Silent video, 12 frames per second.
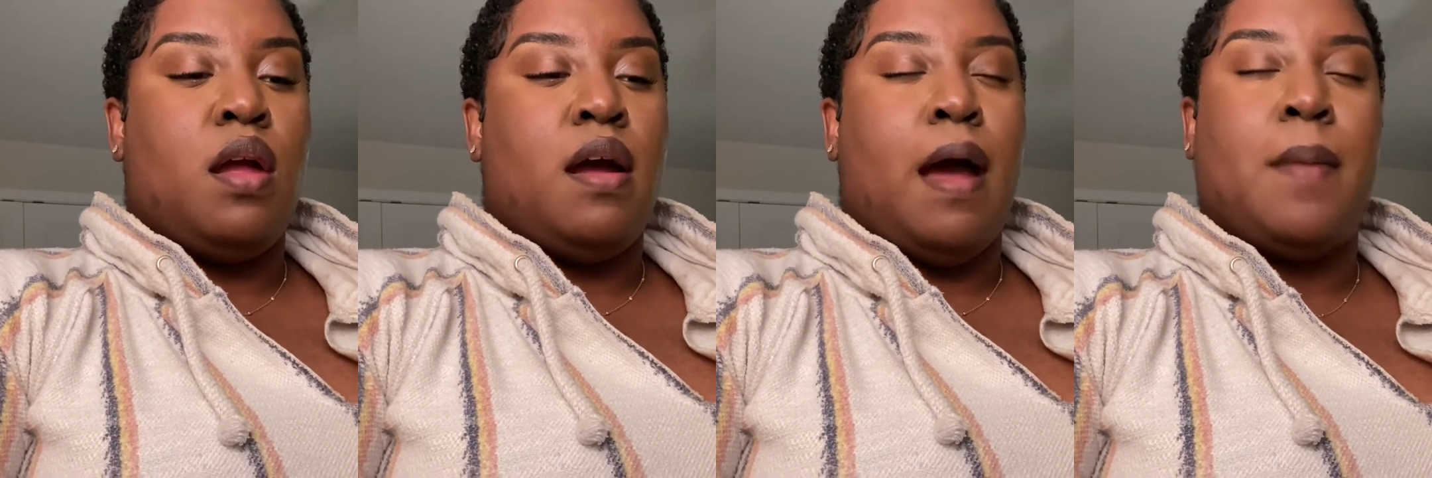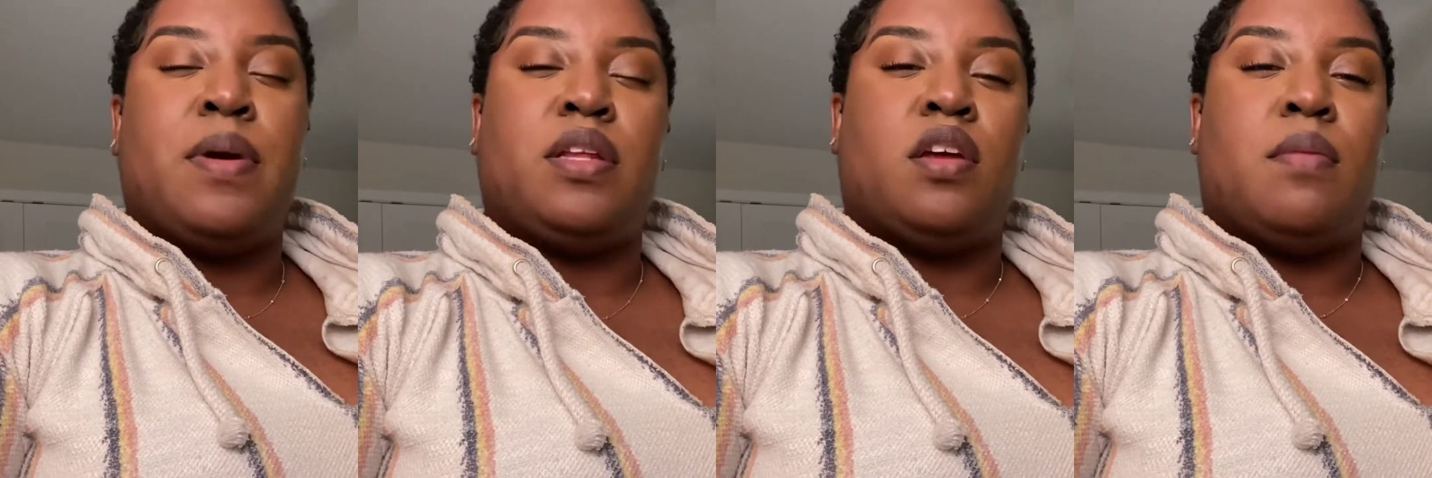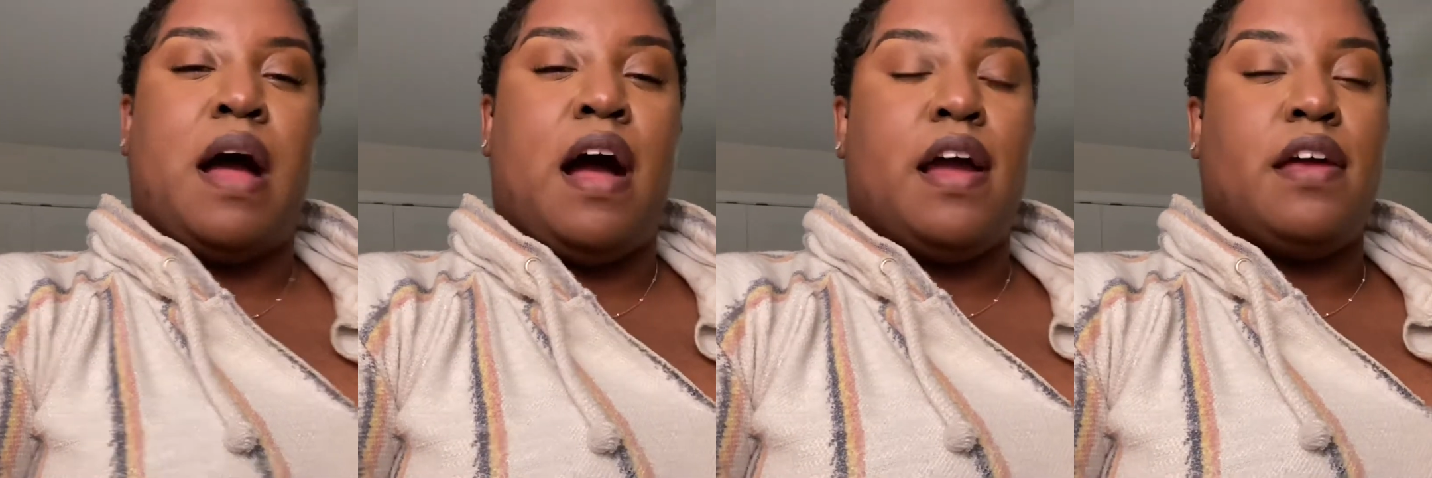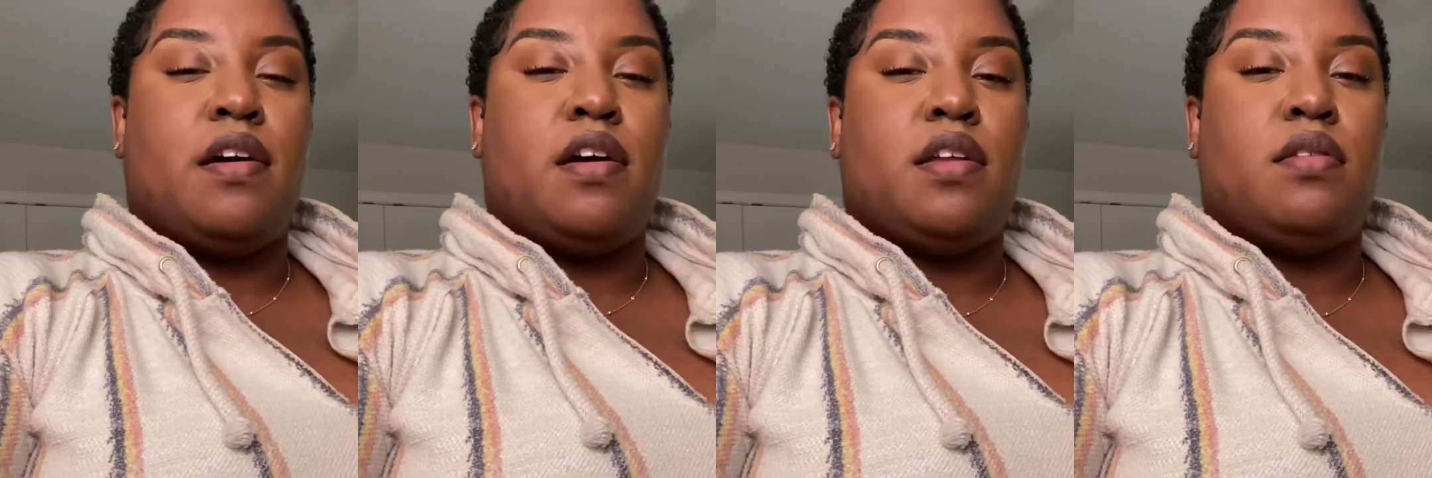I picked up
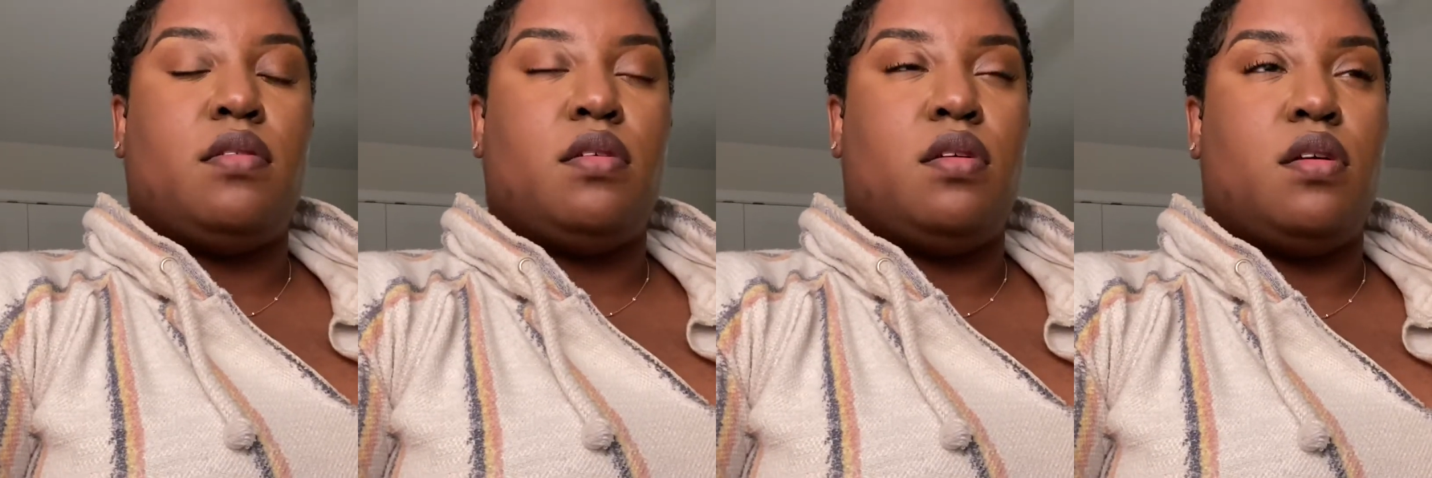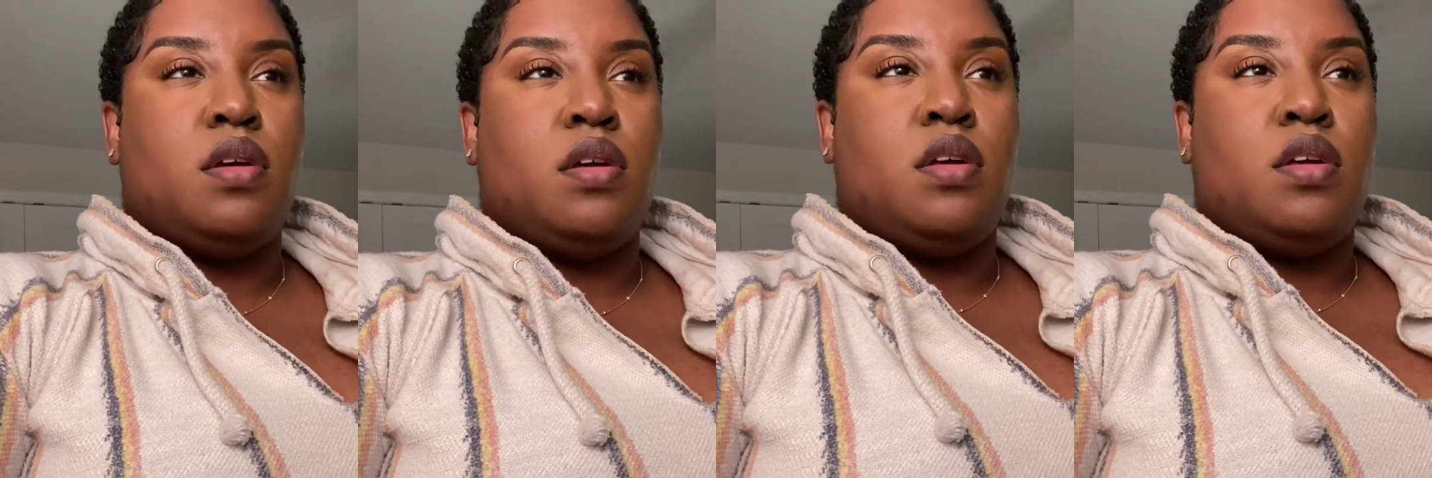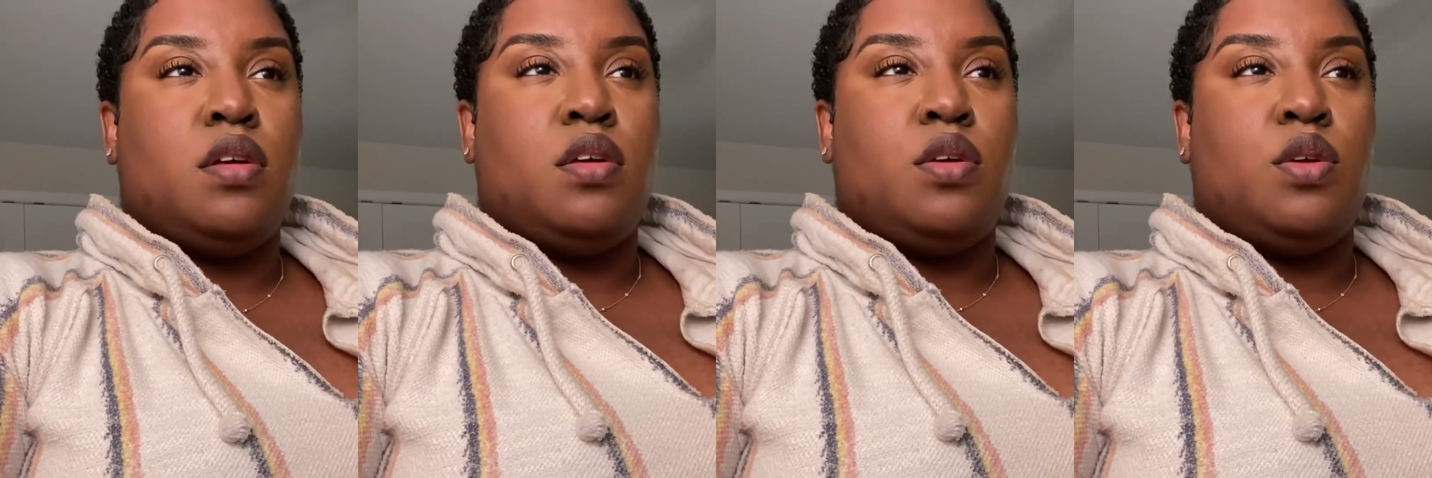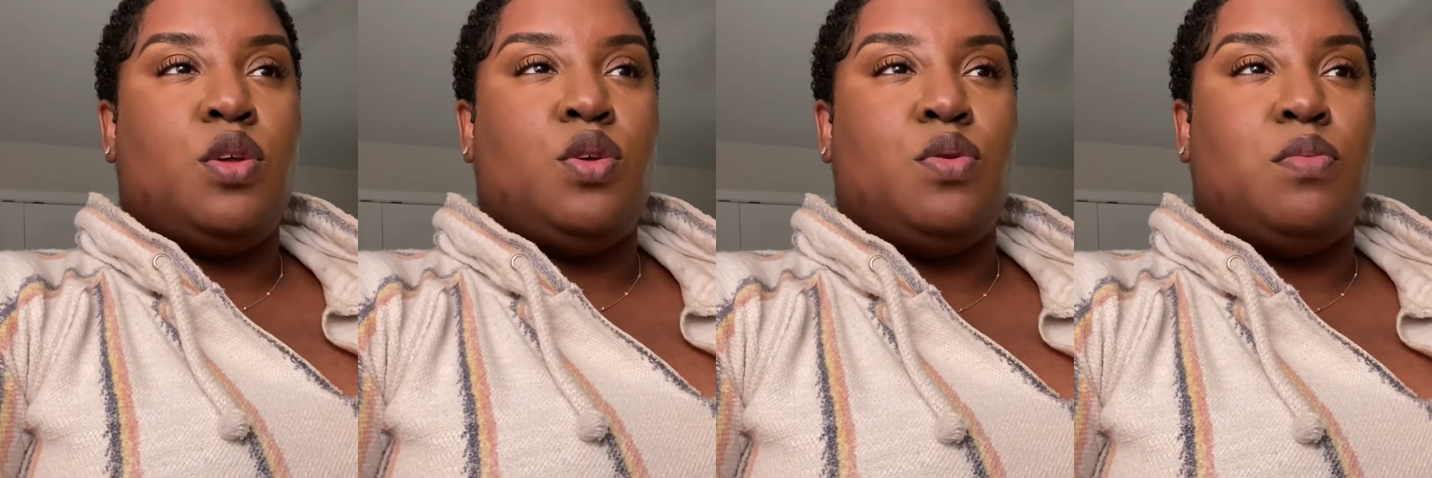Ion
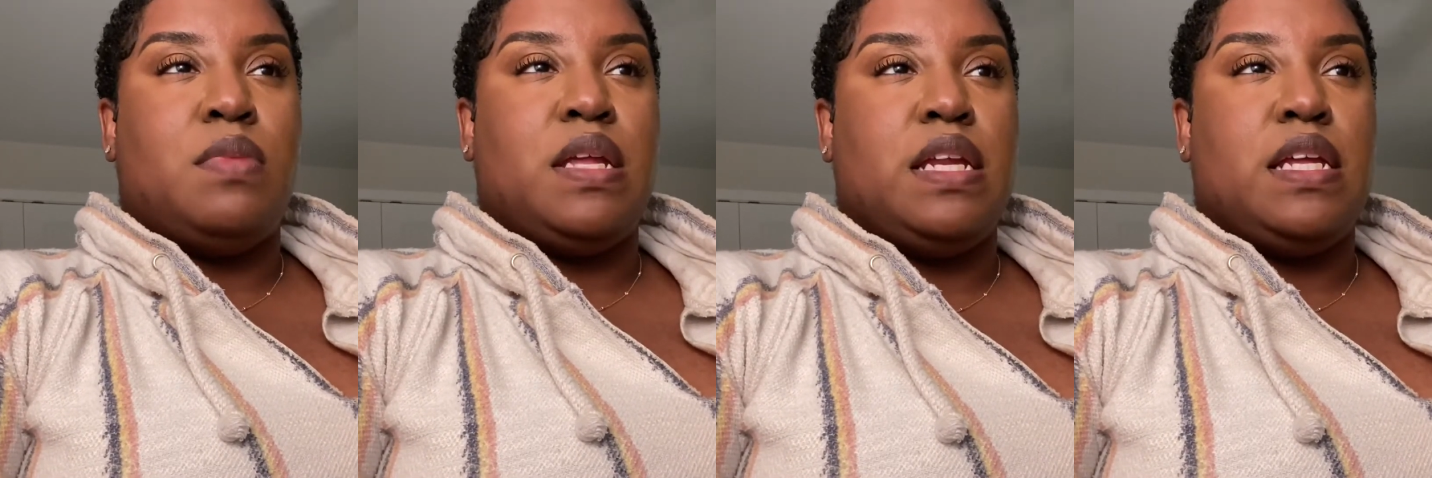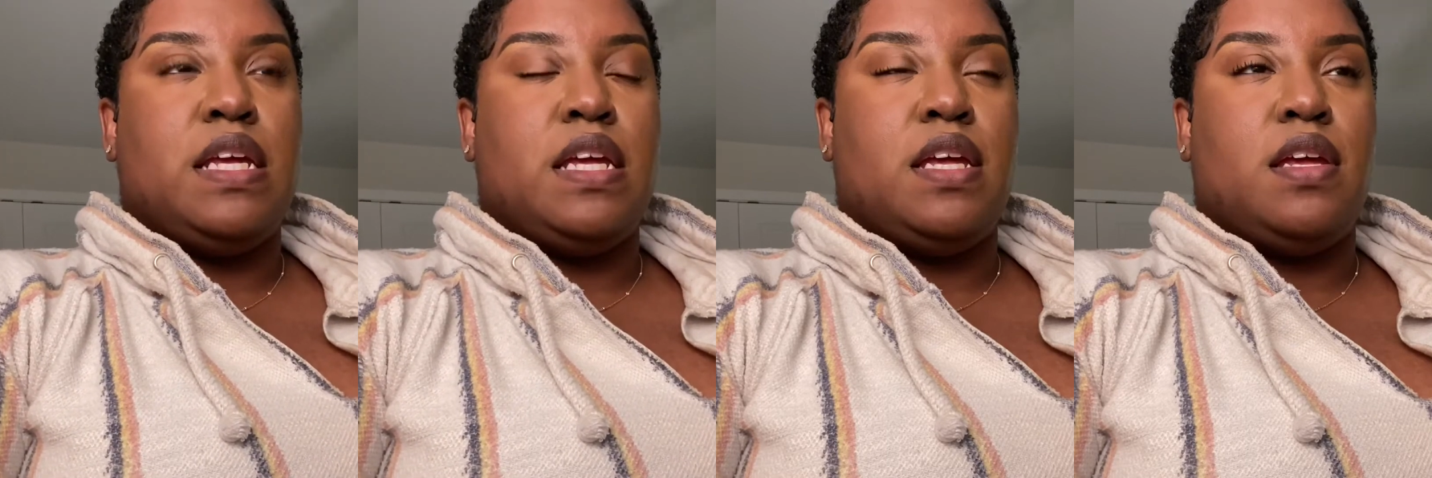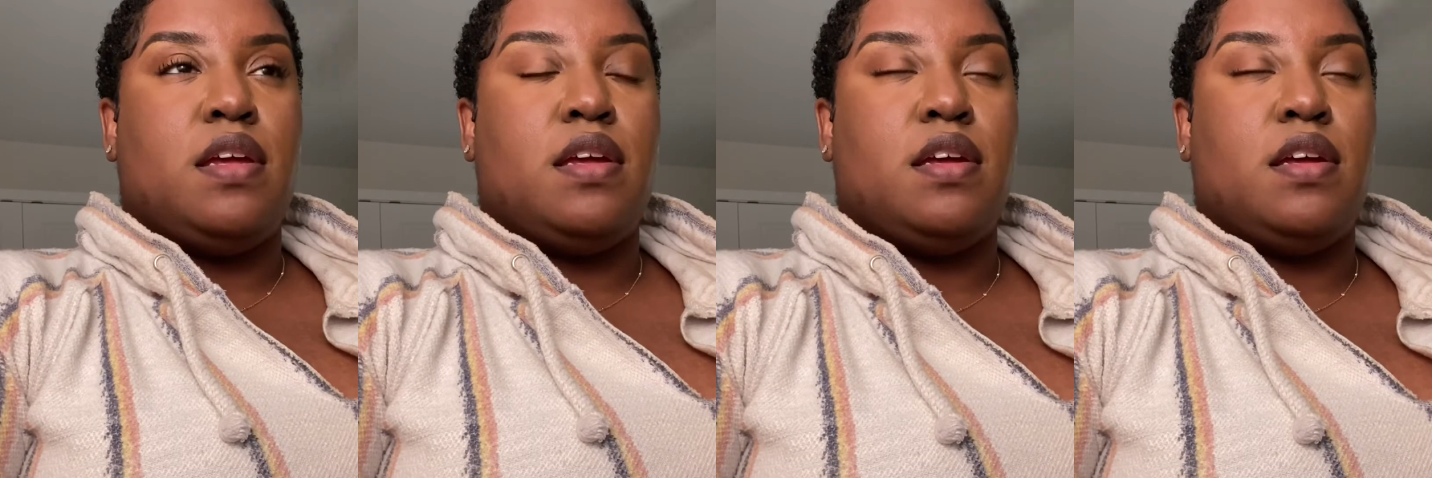Humidity